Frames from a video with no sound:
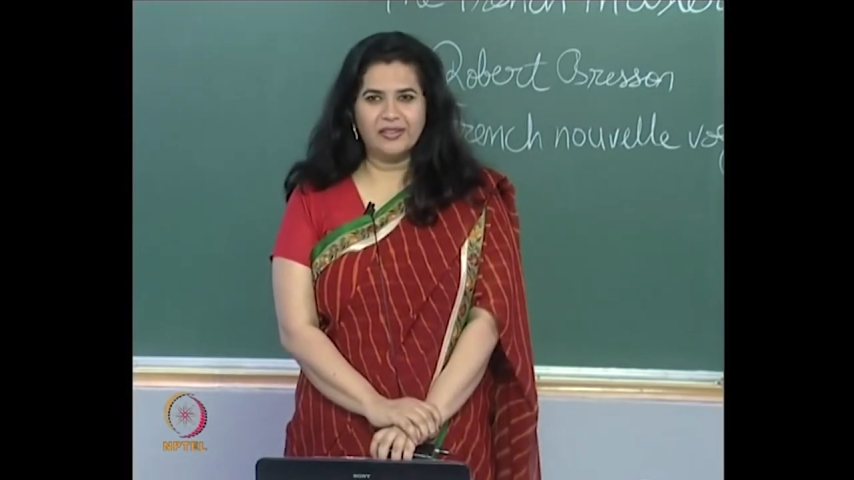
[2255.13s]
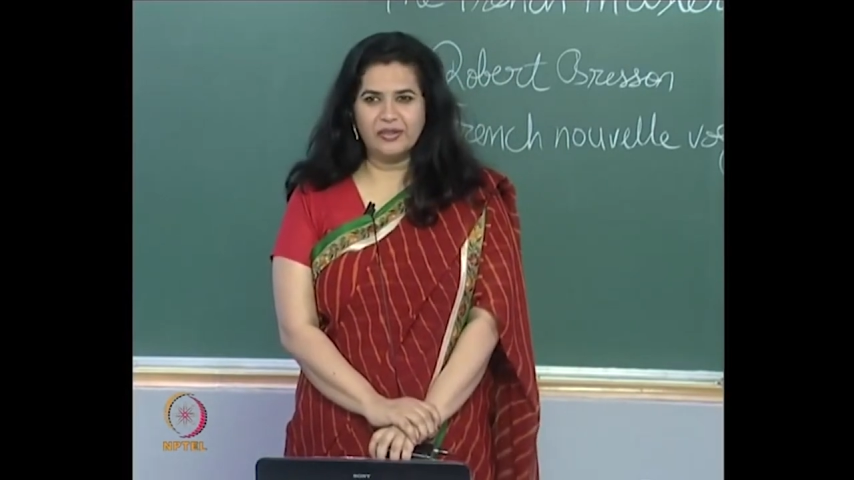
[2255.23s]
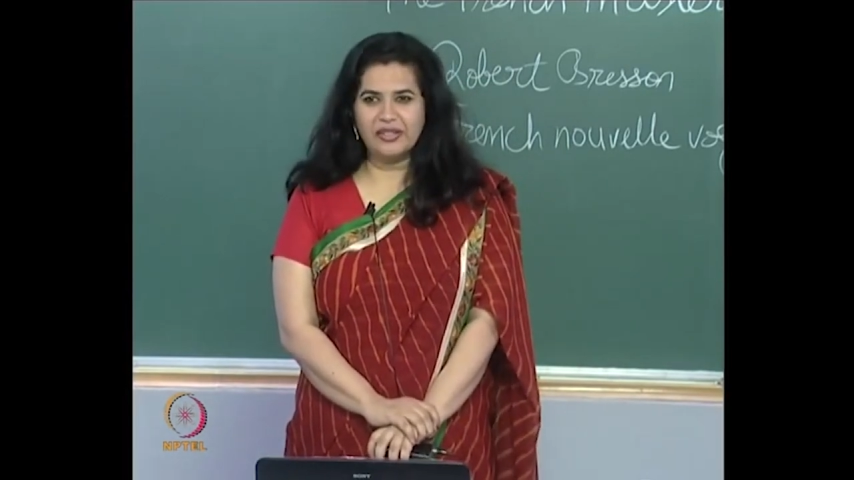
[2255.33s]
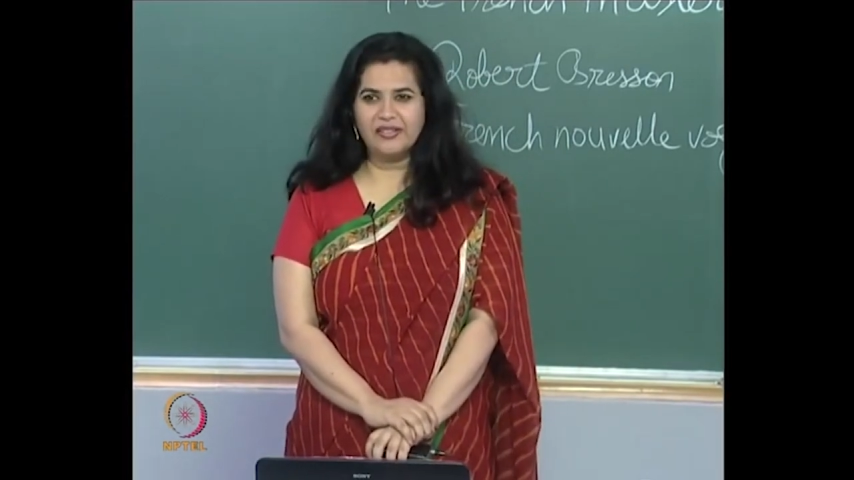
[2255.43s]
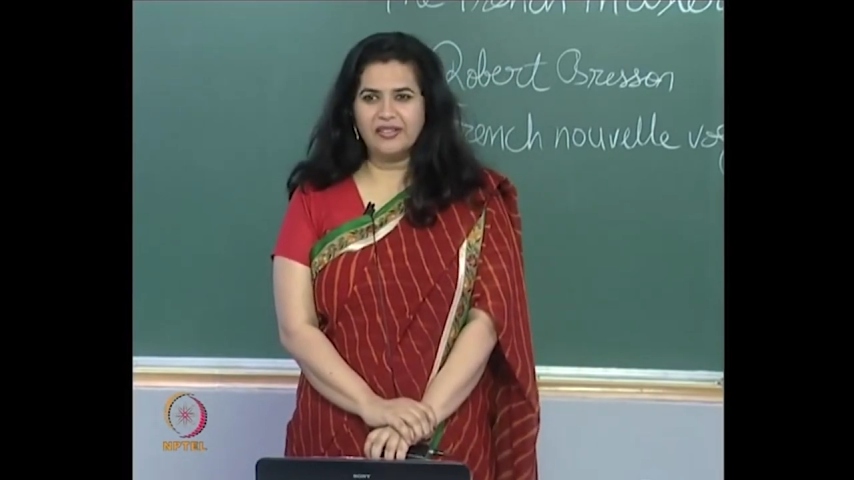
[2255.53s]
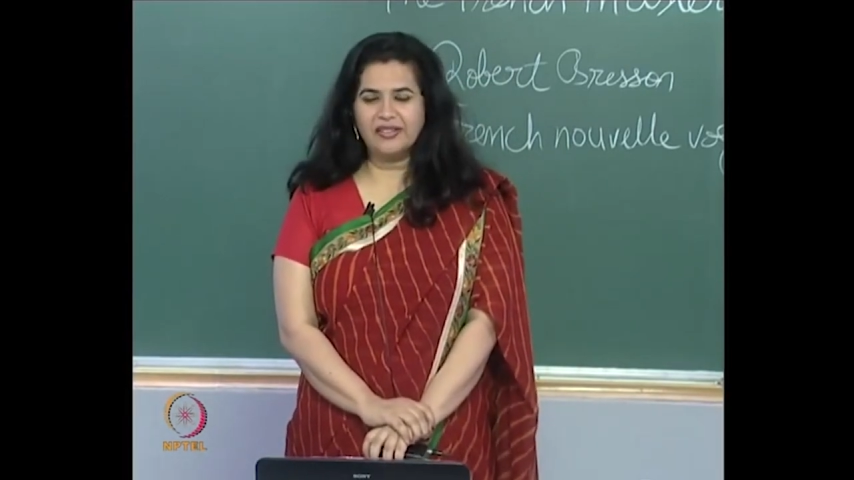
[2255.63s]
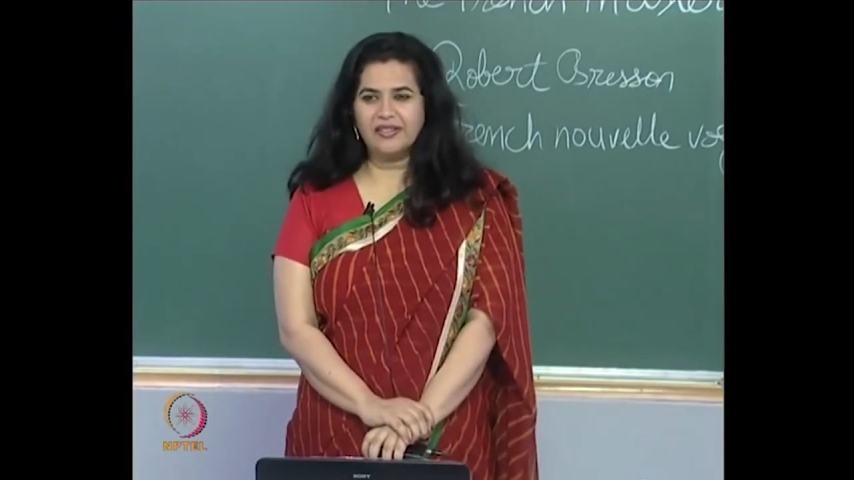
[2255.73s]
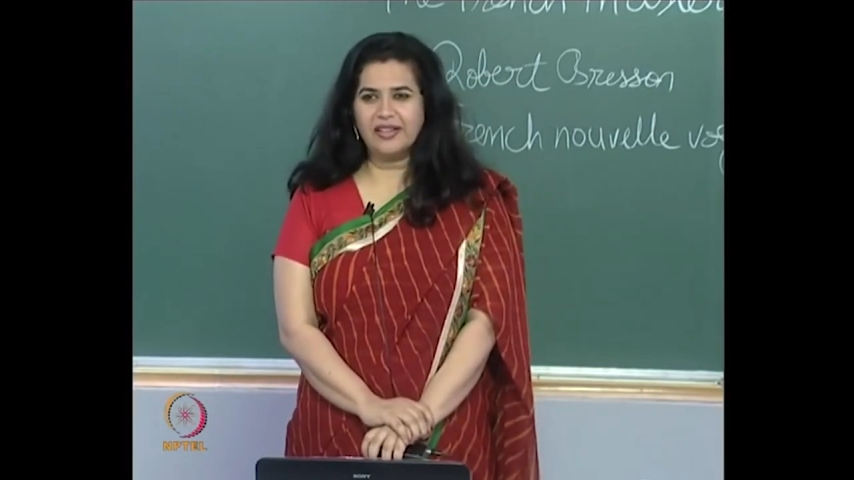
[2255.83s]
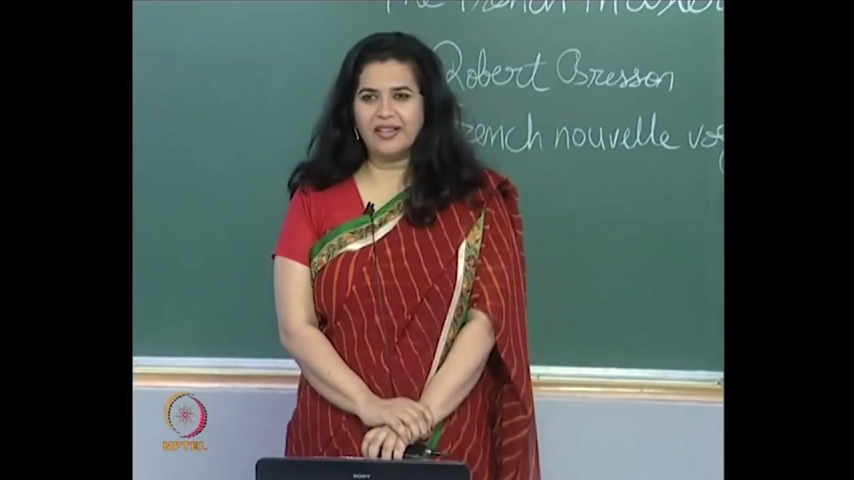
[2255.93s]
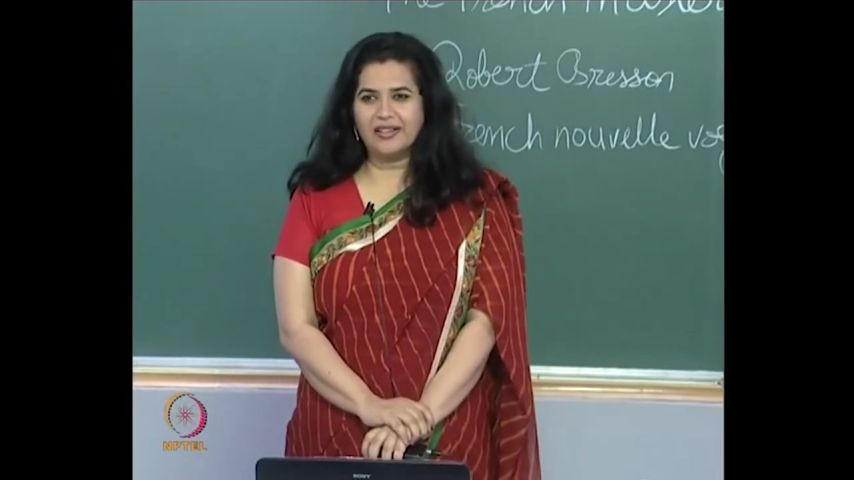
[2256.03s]
Okay, this is
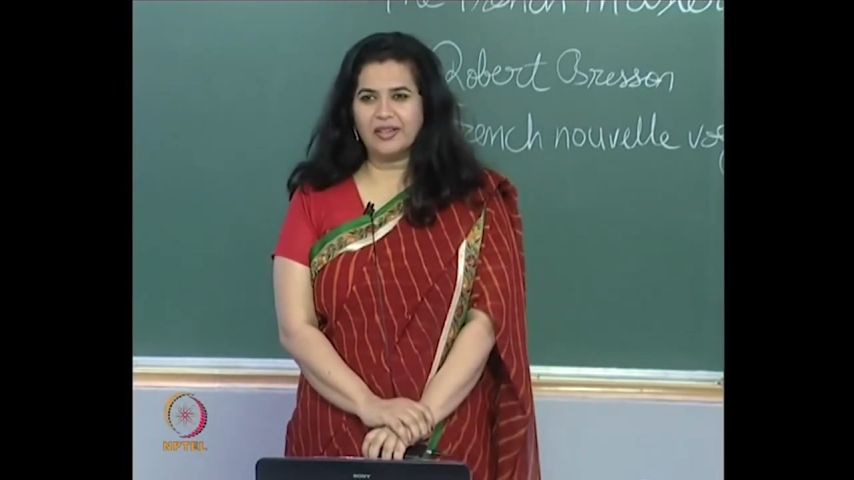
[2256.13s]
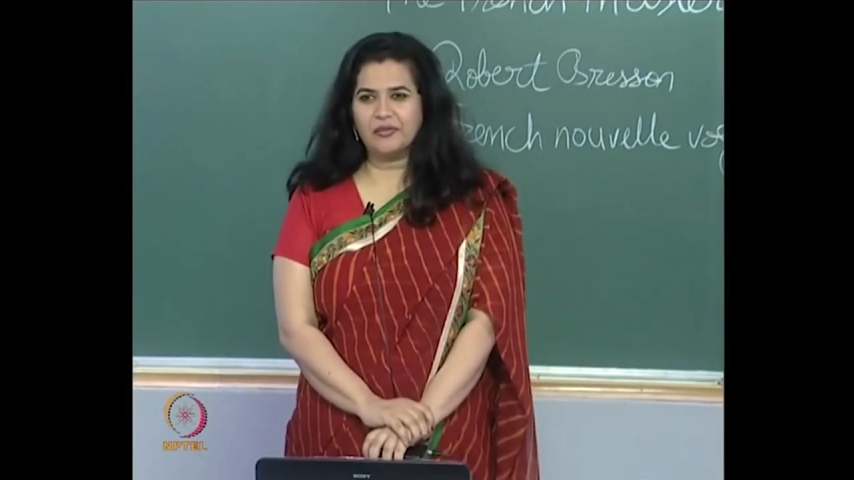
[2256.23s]
the a